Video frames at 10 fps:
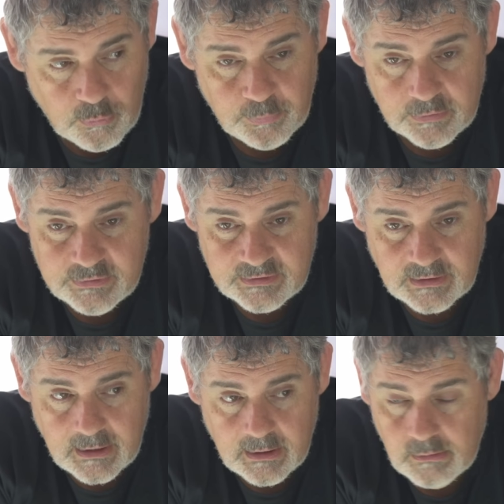Well, Bruce,
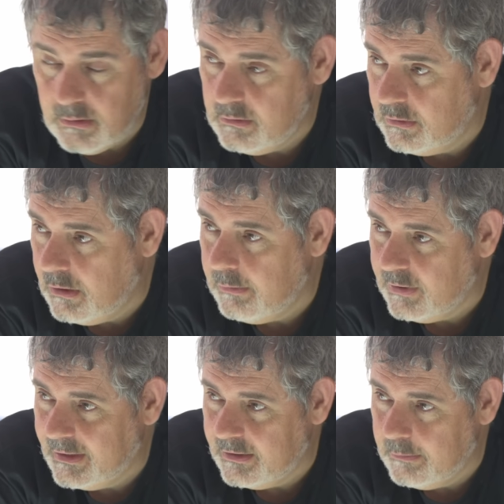you know I'm
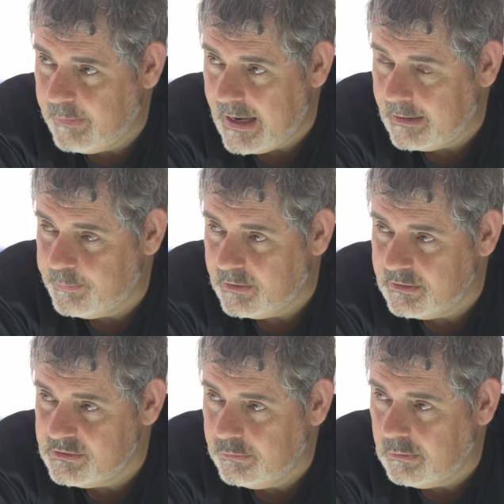going to get you back
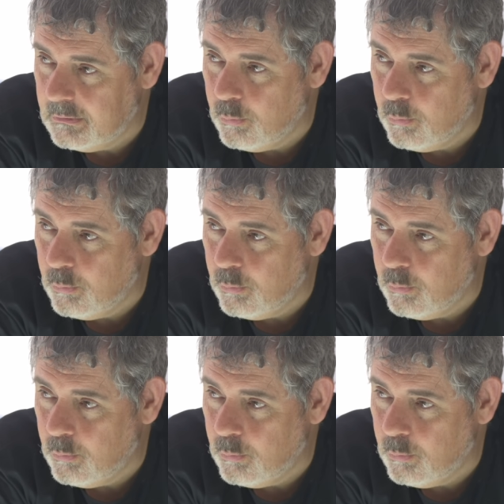because you are a